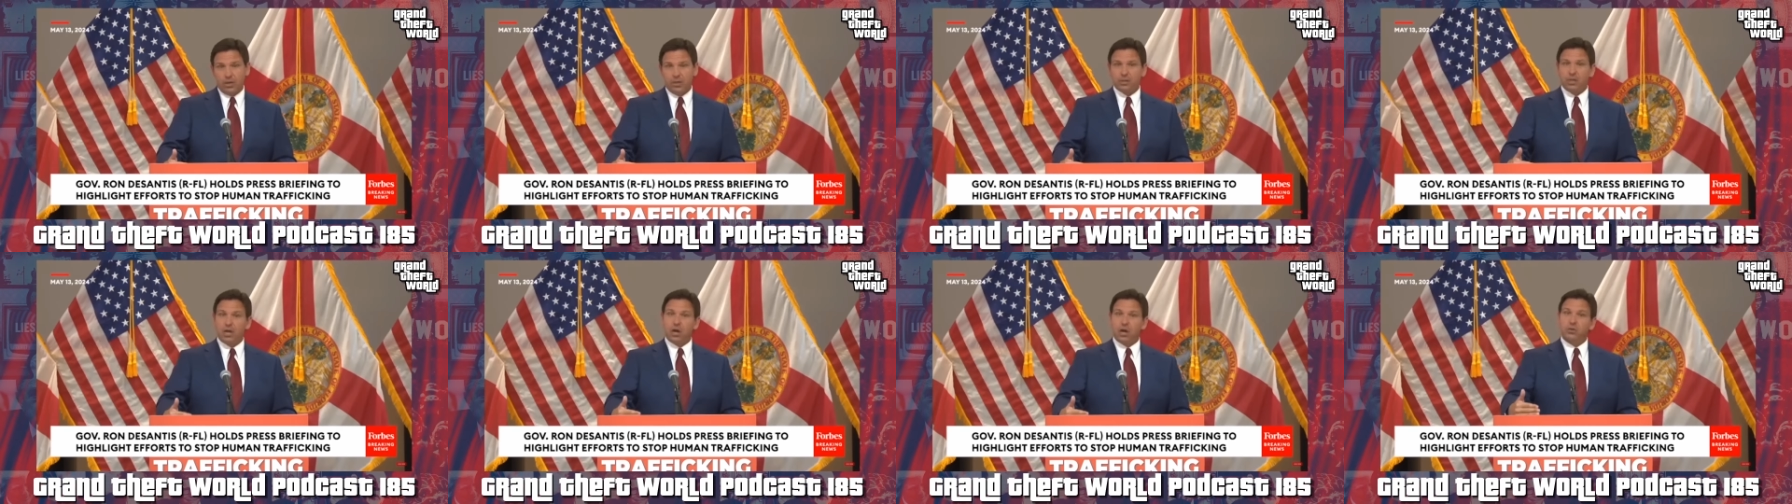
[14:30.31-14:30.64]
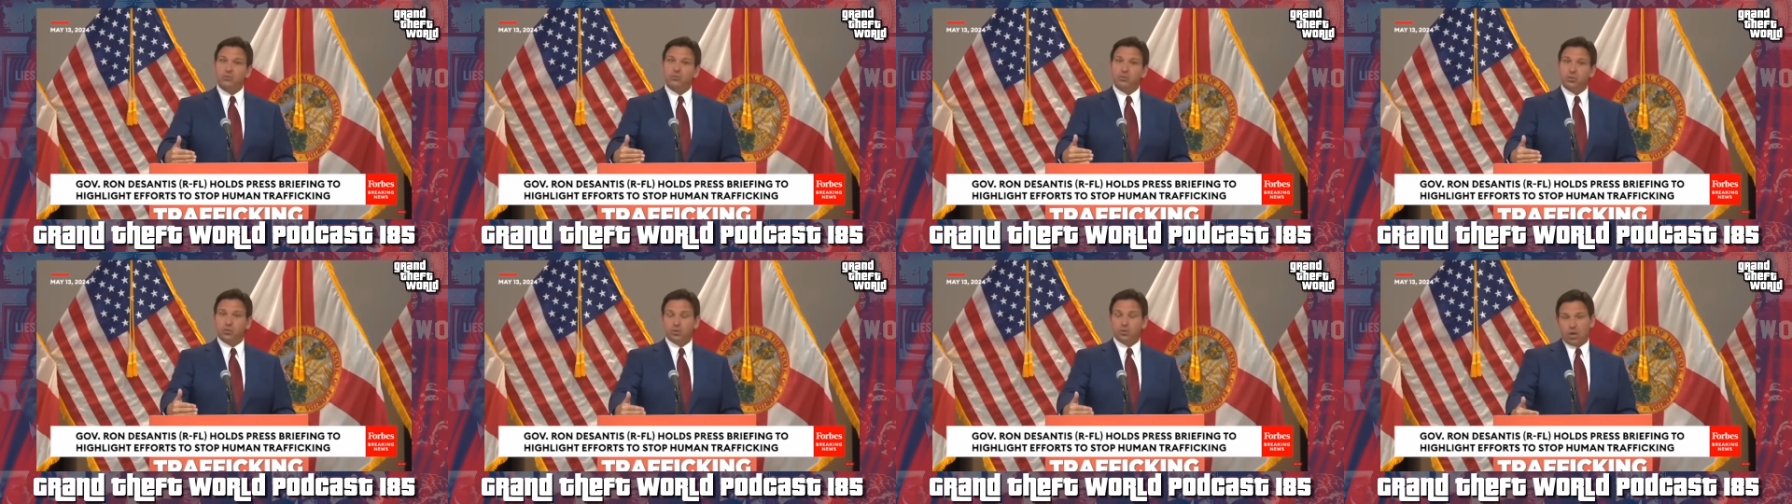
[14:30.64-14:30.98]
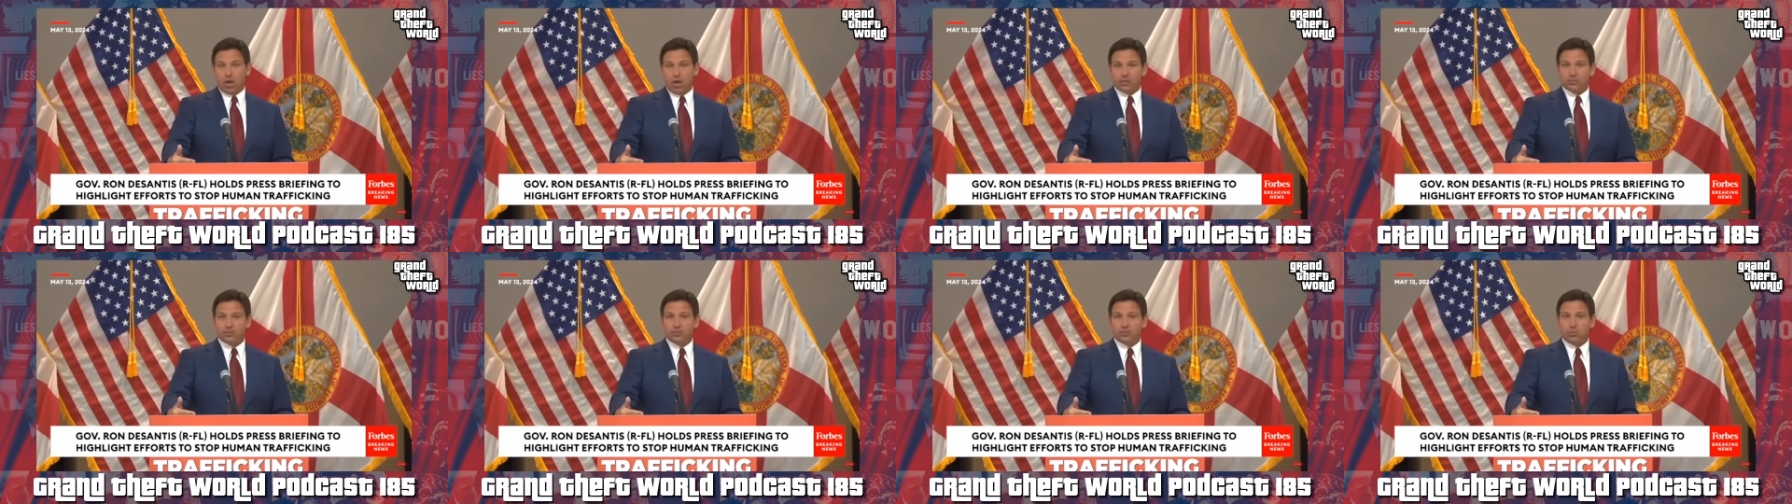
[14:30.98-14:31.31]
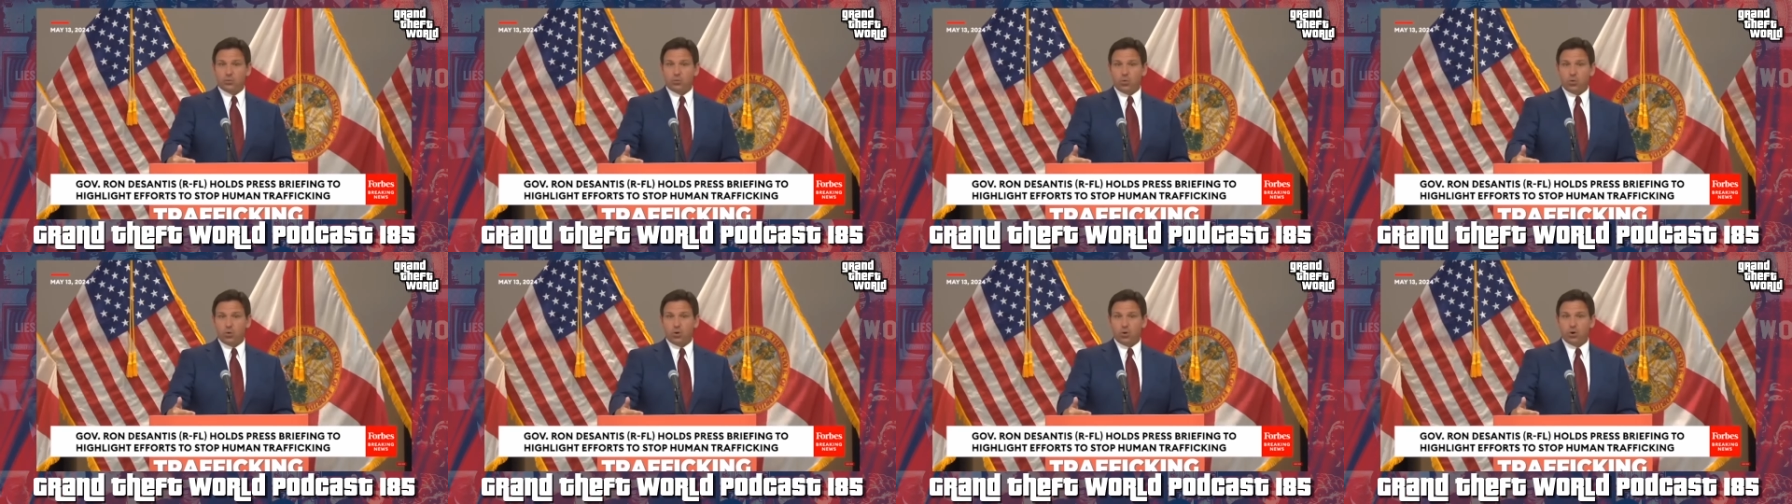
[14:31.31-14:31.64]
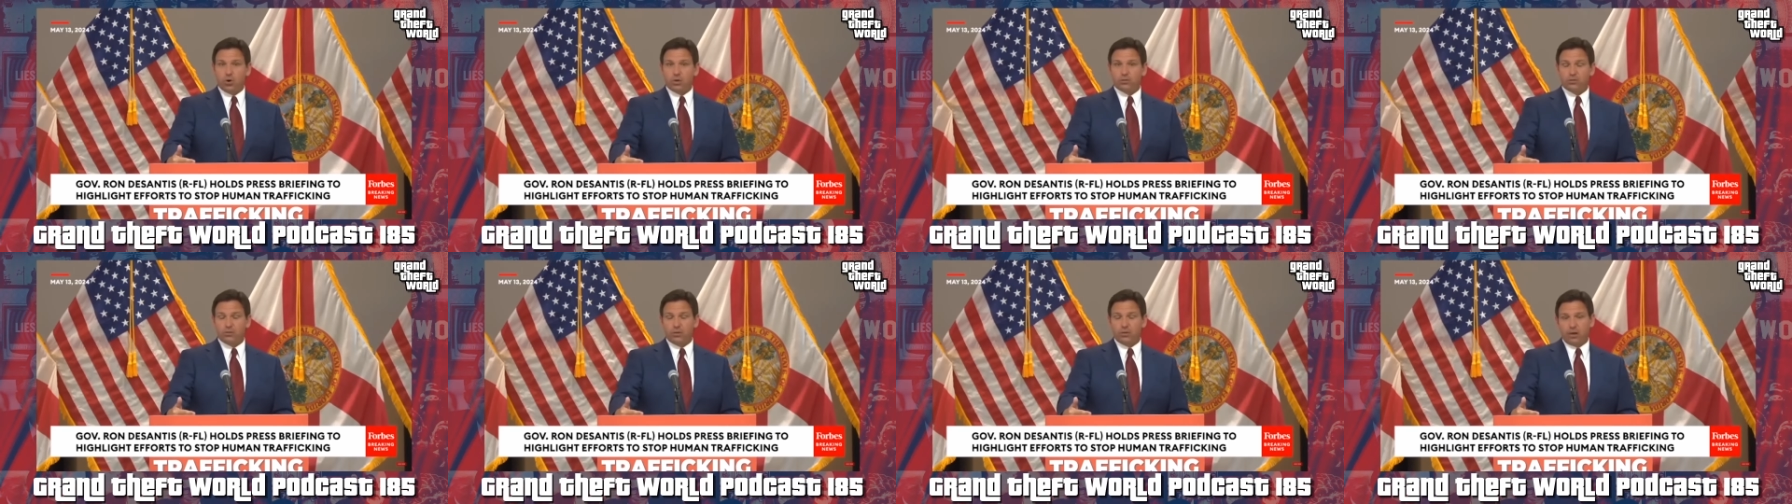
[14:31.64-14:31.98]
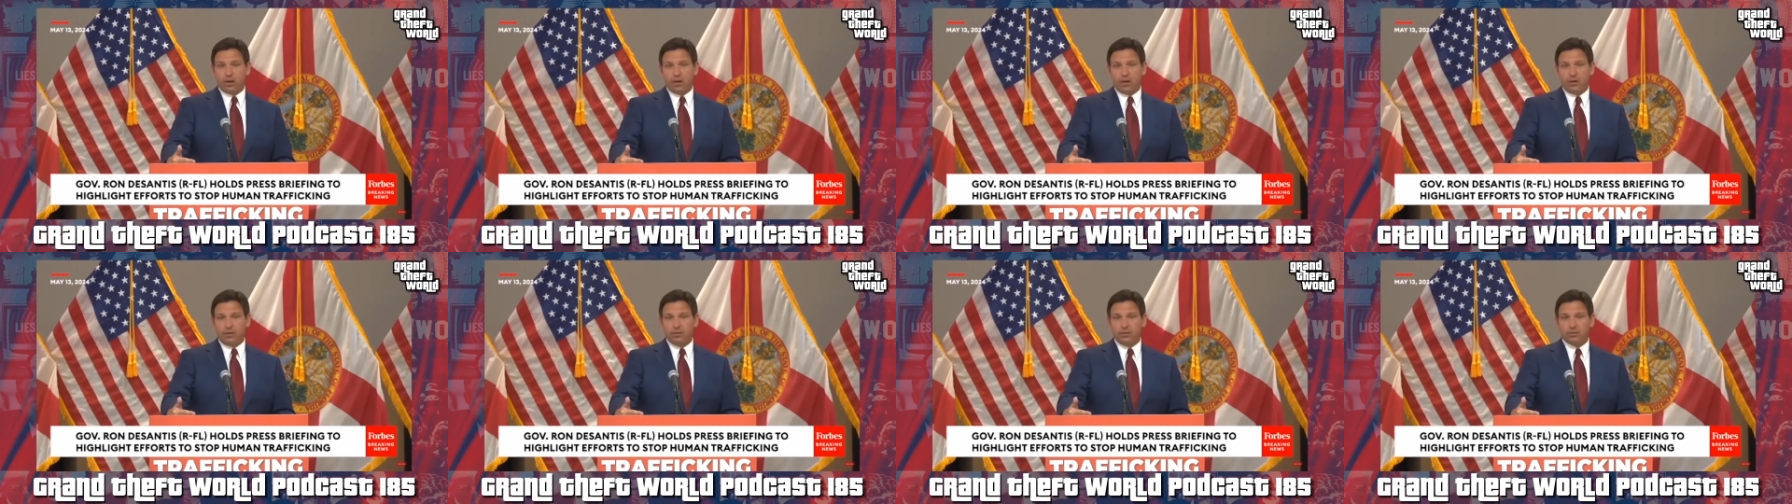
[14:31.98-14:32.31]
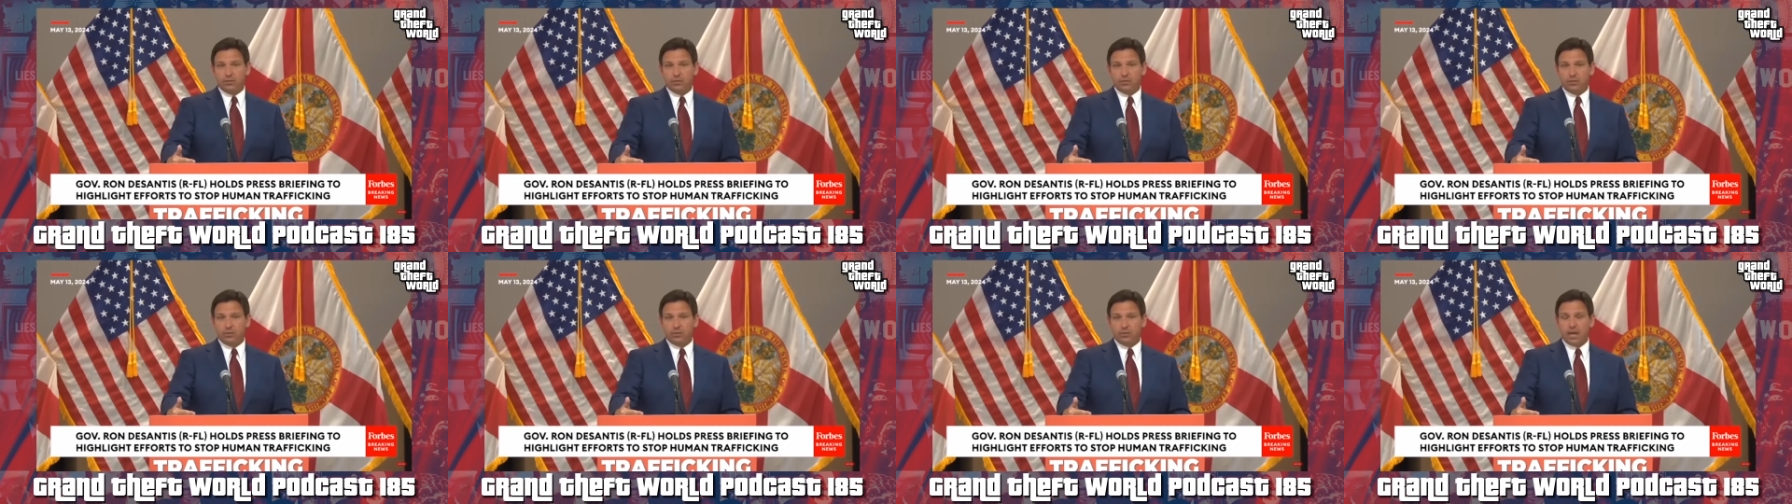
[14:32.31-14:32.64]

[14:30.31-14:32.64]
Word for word: They also lost a war to